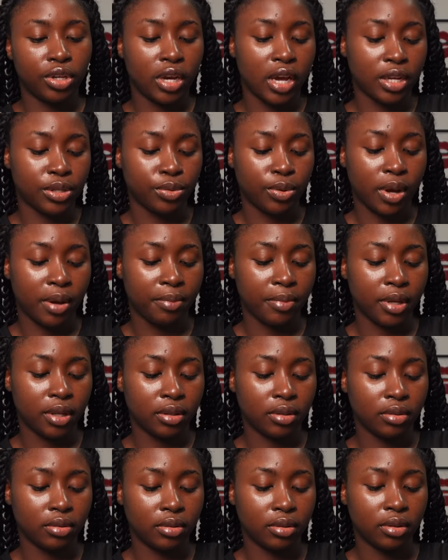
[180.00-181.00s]
guys what I mean.
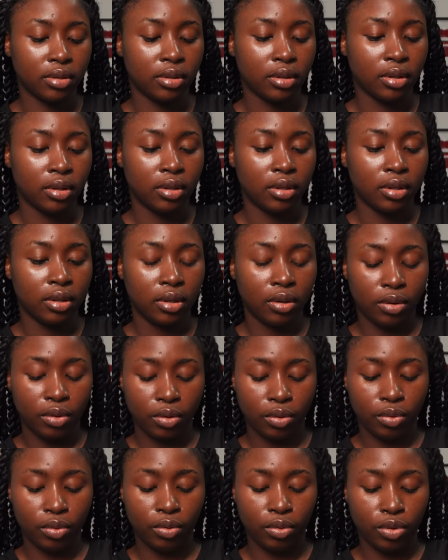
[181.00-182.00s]

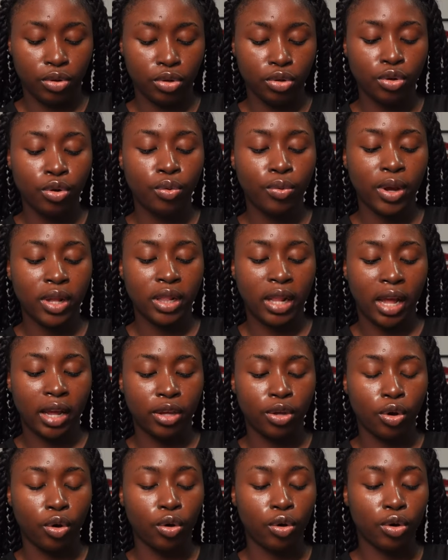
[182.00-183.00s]
You know when like
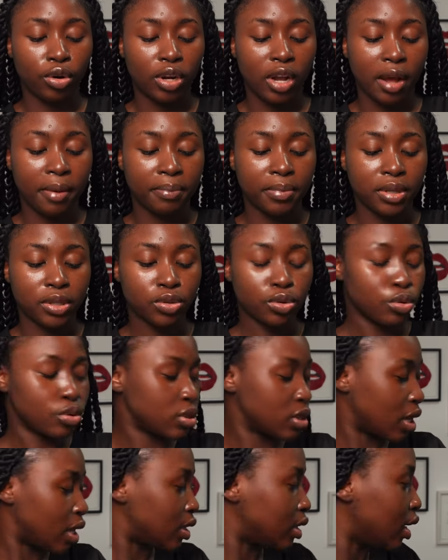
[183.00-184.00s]
your cord can be so
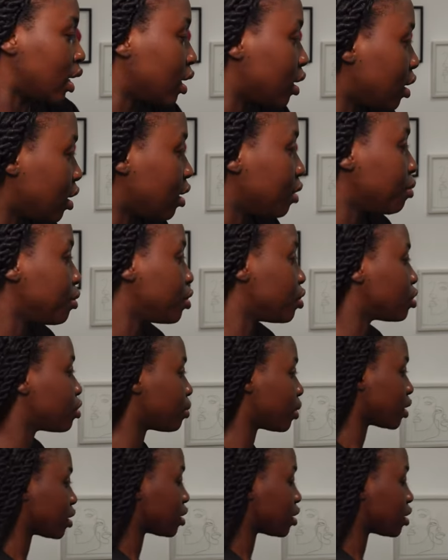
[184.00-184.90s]
scattered. Let me use my